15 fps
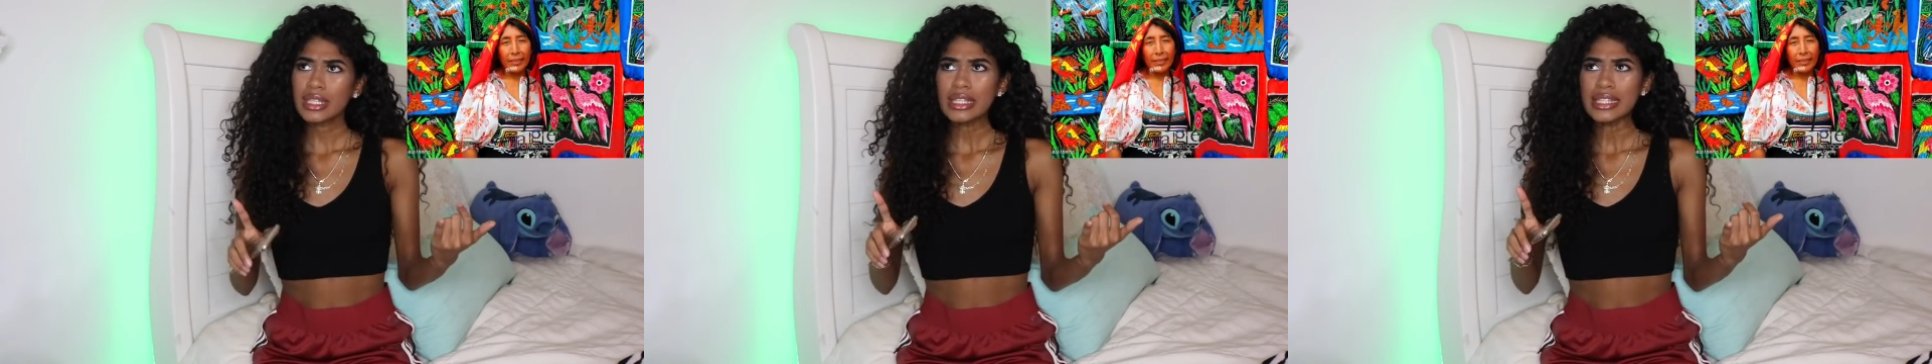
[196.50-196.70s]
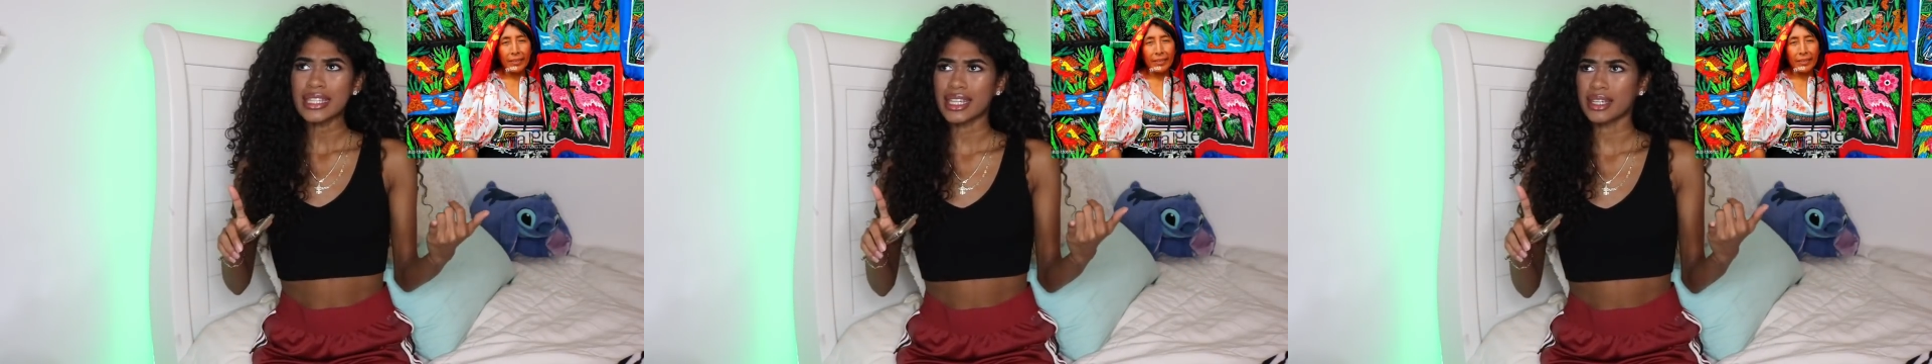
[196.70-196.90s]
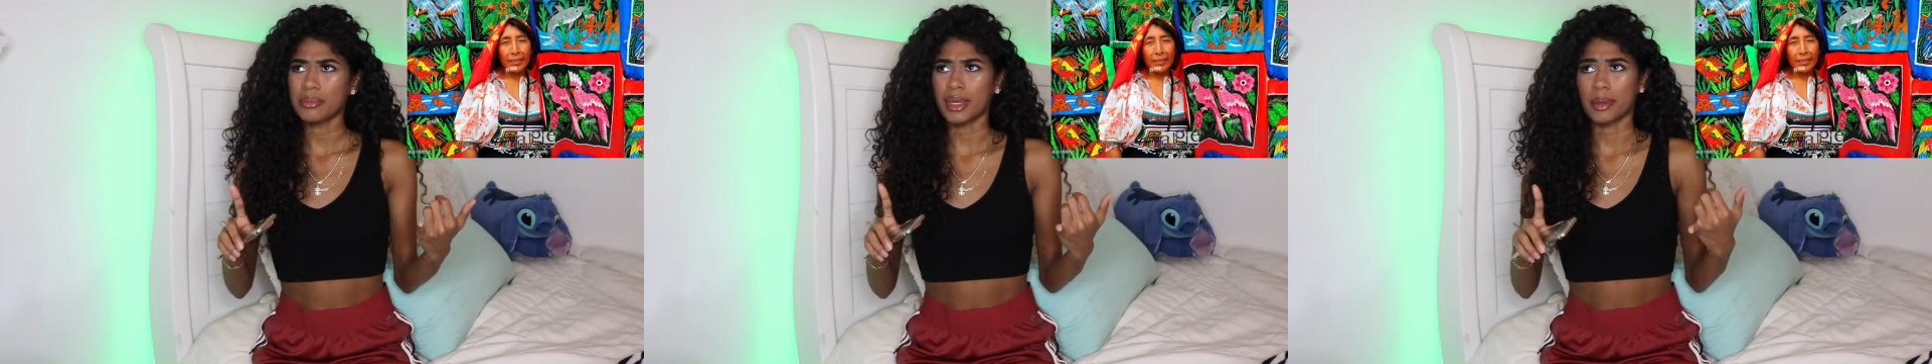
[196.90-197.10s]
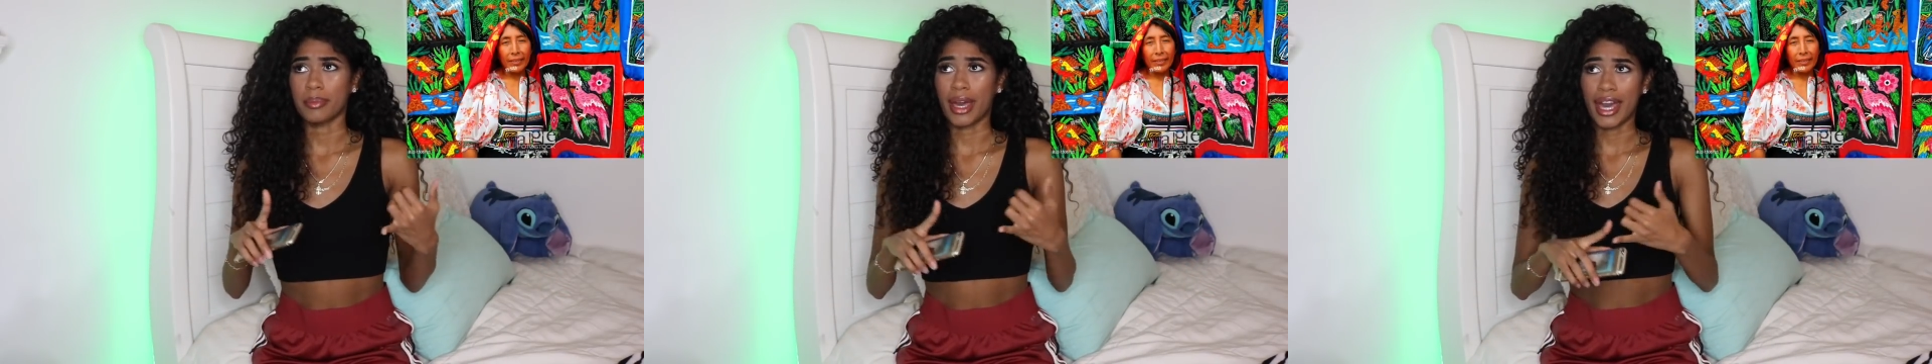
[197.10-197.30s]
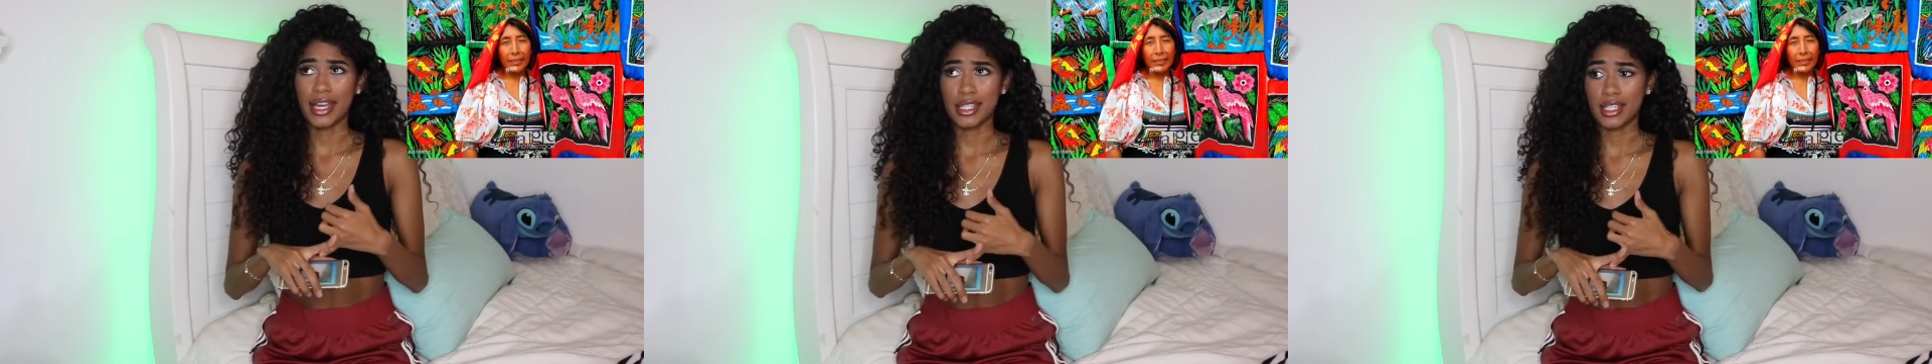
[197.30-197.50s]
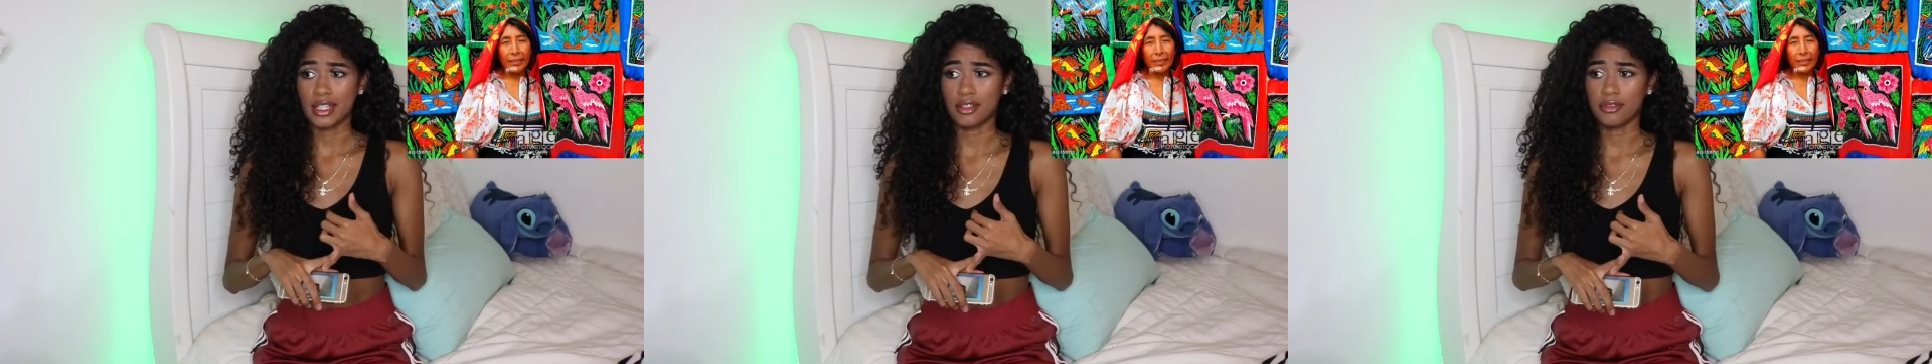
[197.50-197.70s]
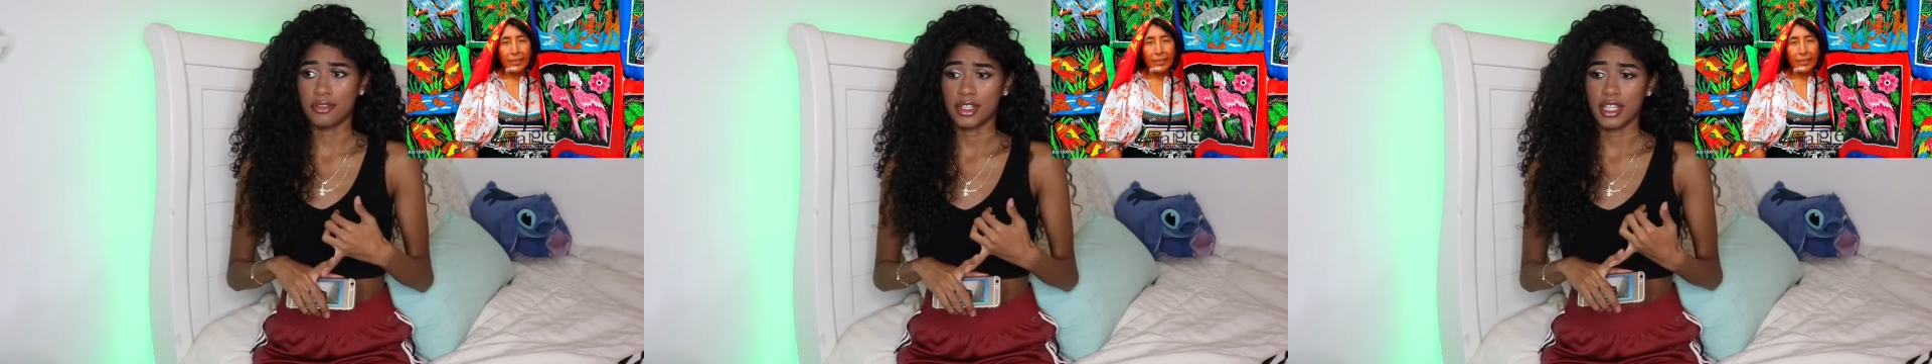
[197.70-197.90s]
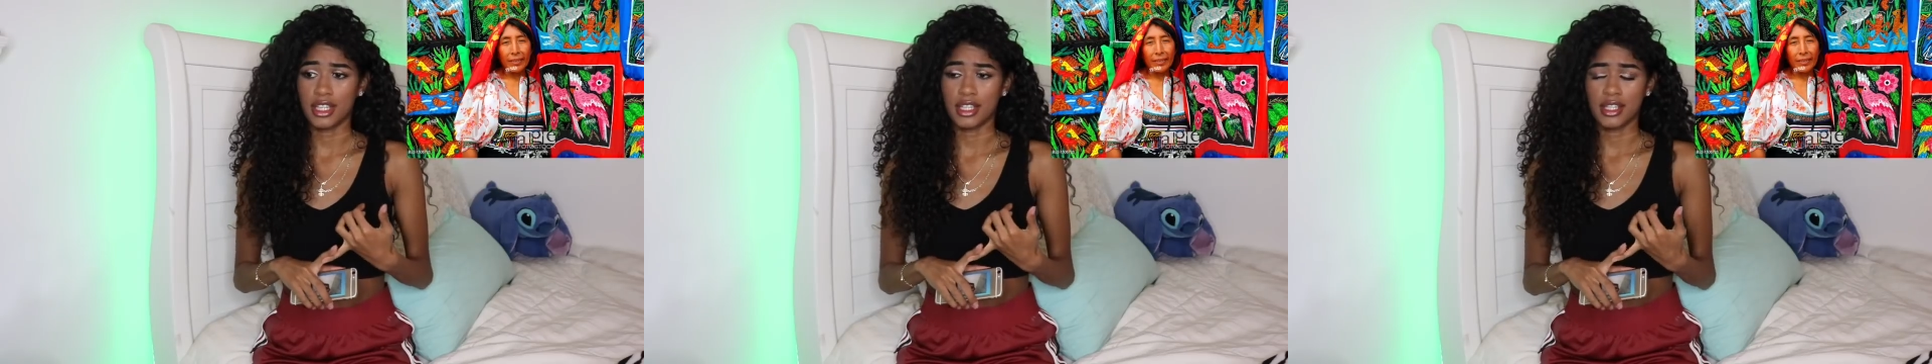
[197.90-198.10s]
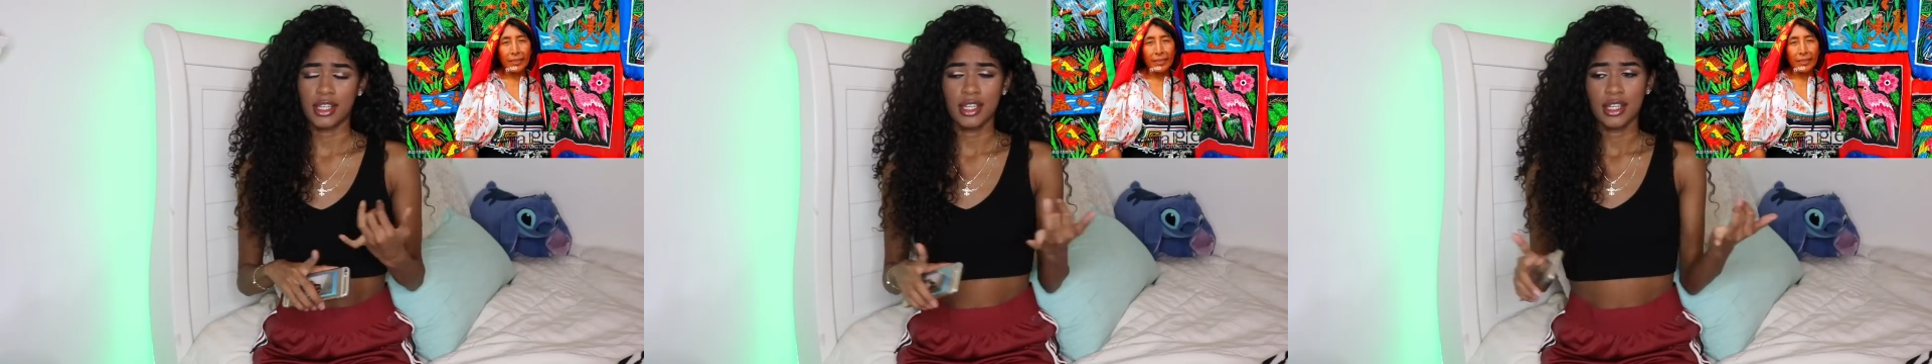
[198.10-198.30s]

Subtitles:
they can make bags out of it,